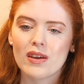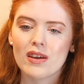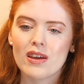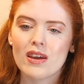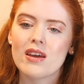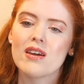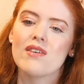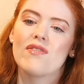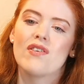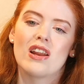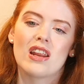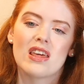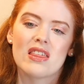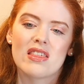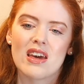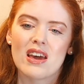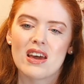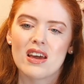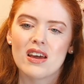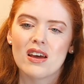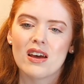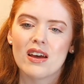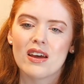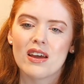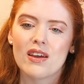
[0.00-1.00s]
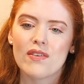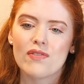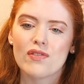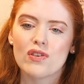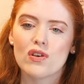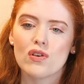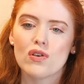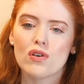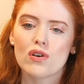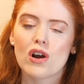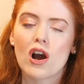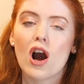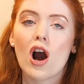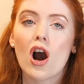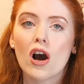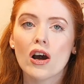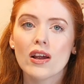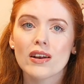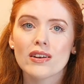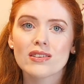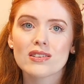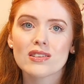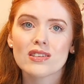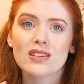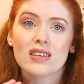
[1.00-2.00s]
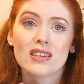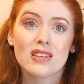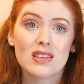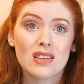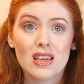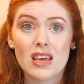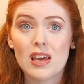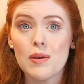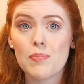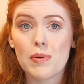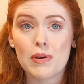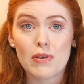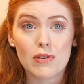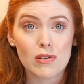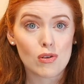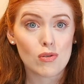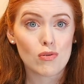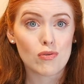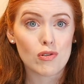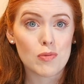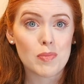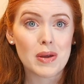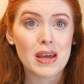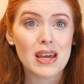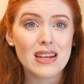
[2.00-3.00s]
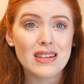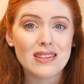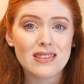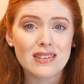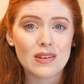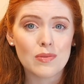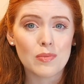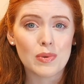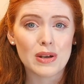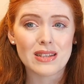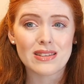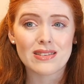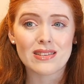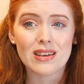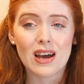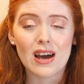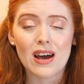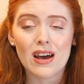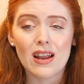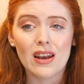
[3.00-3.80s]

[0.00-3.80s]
if anything, if you can't keep your room heated in winter,